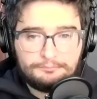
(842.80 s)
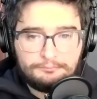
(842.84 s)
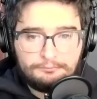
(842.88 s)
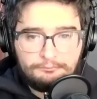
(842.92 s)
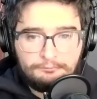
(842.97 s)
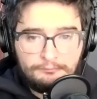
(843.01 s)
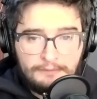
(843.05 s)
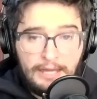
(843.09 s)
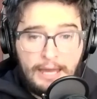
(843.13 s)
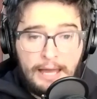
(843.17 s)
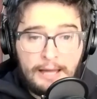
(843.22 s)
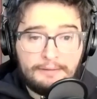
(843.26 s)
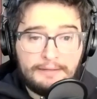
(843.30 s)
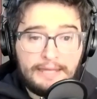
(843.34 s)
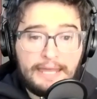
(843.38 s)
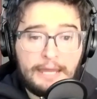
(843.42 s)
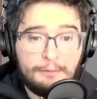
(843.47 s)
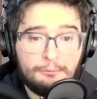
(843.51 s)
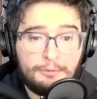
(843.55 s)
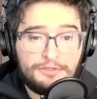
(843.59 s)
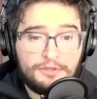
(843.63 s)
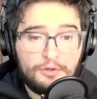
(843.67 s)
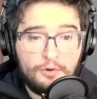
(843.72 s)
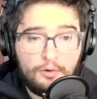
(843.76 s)
Yeah, and
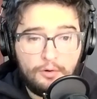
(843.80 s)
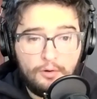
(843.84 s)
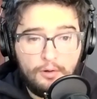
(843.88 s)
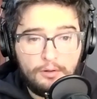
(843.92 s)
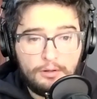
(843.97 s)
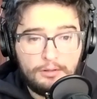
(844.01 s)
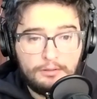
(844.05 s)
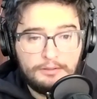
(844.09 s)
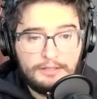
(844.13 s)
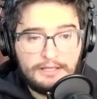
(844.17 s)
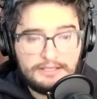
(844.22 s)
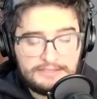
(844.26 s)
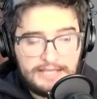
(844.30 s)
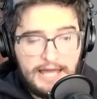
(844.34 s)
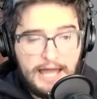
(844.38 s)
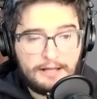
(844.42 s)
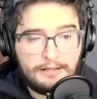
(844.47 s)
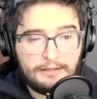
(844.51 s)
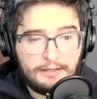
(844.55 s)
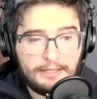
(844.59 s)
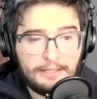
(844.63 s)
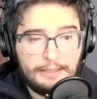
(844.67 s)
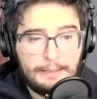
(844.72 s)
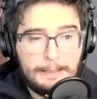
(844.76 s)
with Google.
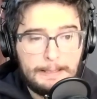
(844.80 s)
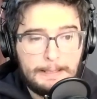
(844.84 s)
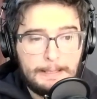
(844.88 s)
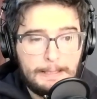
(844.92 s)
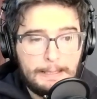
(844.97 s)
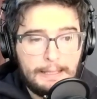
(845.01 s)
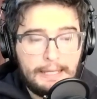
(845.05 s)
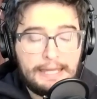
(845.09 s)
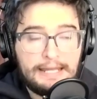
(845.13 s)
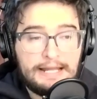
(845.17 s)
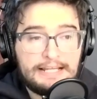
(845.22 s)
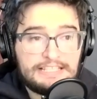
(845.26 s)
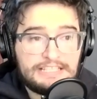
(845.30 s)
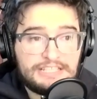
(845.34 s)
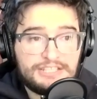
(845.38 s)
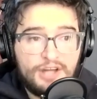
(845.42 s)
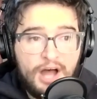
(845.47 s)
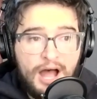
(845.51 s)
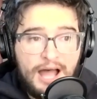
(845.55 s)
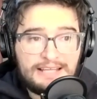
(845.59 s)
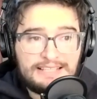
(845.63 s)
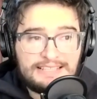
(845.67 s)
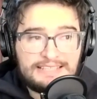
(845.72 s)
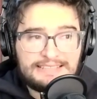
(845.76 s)
Exactly. And it's
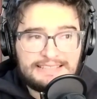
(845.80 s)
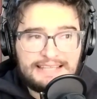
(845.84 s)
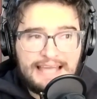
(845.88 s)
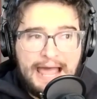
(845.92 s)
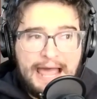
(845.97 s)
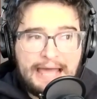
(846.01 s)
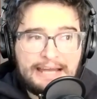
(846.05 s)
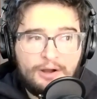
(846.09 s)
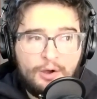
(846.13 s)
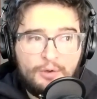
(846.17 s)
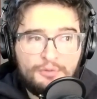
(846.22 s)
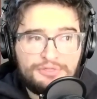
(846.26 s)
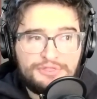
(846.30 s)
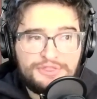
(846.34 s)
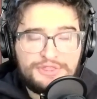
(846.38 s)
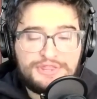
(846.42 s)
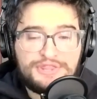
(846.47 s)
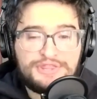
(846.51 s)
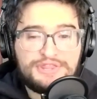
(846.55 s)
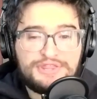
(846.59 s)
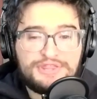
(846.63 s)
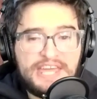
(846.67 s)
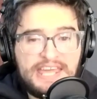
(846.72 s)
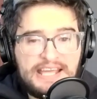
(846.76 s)
not I don't
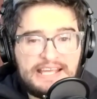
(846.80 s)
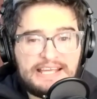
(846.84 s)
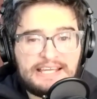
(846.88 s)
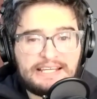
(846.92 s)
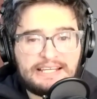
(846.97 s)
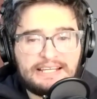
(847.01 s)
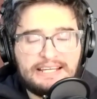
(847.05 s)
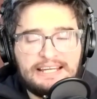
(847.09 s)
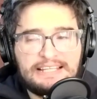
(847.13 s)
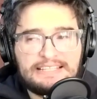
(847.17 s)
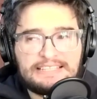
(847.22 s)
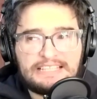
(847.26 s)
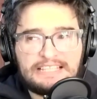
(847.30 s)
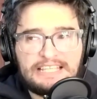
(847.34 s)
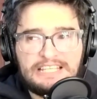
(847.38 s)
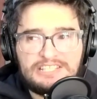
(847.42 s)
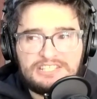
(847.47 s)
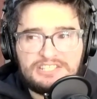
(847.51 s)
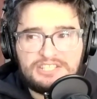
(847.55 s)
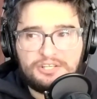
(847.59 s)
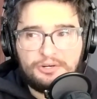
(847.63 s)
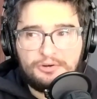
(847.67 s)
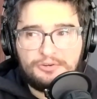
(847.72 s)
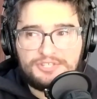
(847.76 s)
think it's
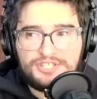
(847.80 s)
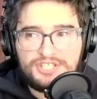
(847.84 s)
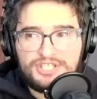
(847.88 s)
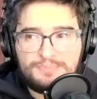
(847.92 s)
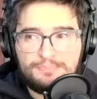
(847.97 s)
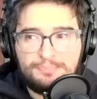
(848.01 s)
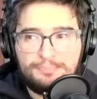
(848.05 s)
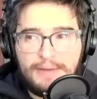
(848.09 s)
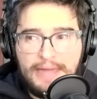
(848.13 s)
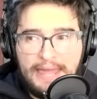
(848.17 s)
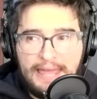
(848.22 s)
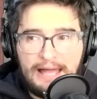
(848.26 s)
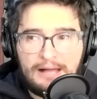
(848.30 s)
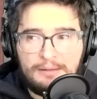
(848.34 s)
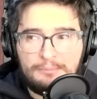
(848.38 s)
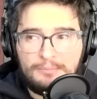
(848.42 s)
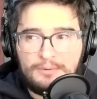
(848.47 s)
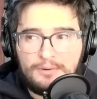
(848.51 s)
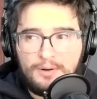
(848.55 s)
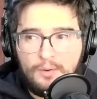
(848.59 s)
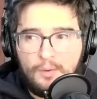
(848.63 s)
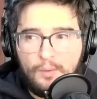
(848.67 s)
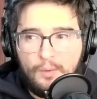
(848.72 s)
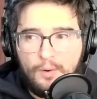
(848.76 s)
considered spam
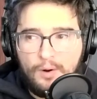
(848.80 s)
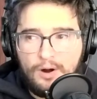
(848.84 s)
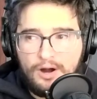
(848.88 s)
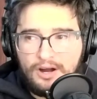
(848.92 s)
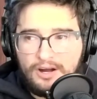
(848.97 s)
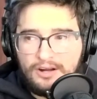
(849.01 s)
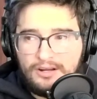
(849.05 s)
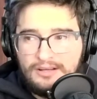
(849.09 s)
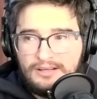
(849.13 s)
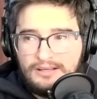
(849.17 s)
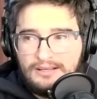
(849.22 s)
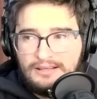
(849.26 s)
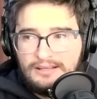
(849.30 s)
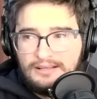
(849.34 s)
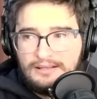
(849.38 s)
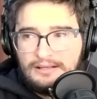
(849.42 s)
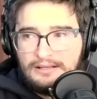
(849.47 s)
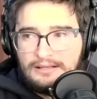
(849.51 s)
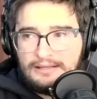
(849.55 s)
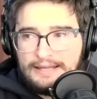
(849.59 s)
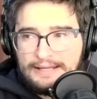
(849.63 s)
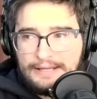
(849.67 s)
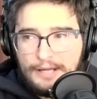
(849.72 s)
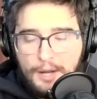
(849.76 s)
or
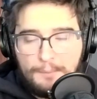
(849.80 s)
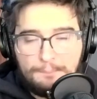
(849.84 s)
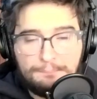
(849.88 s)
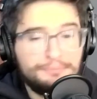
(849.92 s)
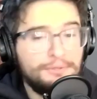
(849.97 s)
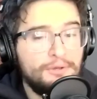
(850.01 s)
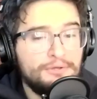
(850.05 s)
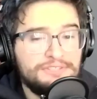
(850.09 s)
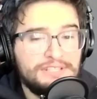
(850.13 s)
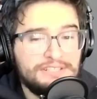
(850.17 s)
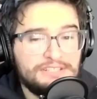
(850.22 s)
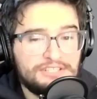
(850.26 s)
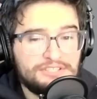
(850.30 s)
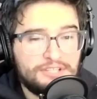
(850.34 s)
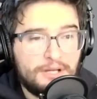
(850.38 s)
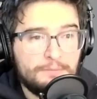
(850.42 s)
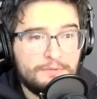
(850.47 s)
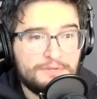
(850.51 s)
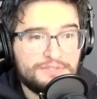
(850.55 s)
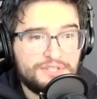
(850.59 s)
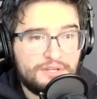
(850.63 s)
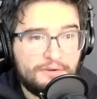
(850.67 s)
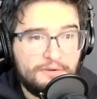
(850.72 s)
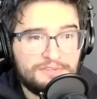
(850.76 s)
like abusing the terms
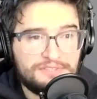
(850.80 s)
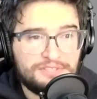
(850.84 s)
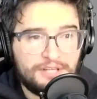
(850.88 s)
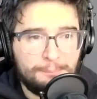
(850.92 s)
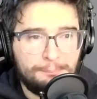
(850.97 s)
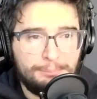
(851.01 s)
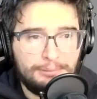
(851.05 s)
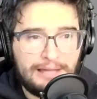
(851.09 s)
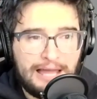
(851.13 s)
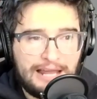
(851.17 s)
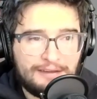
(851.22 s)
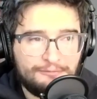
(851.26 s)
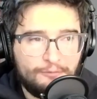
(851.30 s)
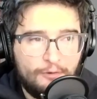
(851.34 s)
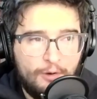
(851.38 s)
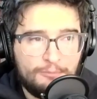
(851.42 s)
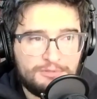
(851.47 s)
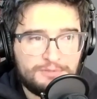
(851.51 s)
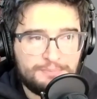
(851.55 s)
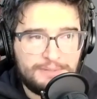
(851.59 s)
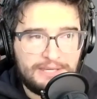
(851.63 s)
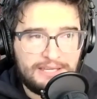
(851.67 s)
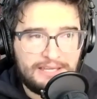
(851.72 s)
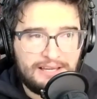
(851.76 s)
of service of platforms
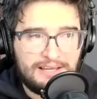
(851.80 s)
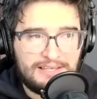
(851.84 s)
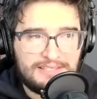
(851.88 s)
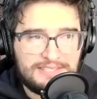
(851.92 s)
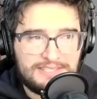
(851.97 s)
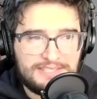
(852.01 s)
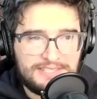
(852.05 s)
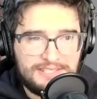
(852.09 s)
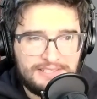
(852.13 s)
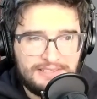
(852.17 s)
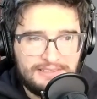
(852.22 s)
because